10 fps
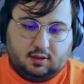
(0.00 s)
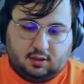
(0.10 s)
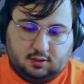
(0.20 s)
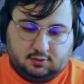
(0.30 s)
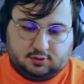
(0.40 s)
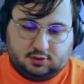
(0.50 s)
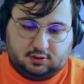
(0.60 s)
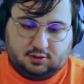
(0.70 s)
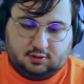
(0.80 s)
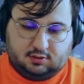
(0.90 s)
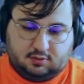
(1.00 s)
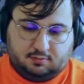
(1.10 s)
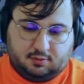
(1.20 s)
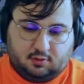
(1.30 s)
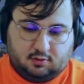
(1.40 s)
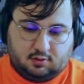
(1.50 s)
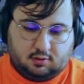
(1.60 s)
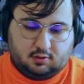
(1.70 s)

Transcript: inclusion into the block